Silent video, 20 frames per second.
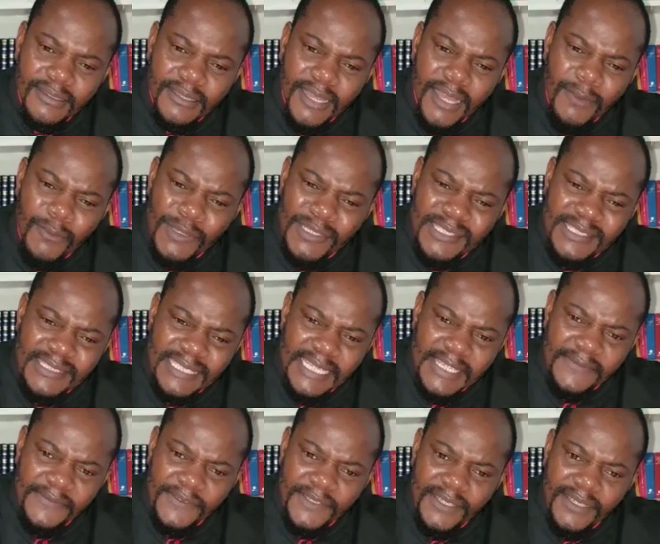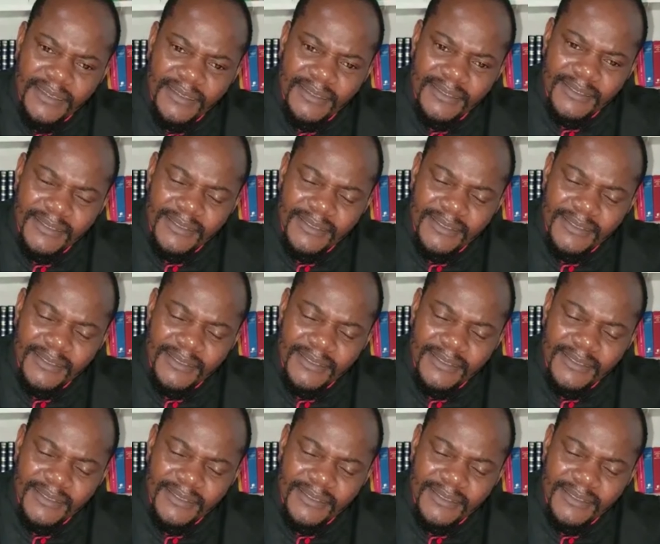our Savior,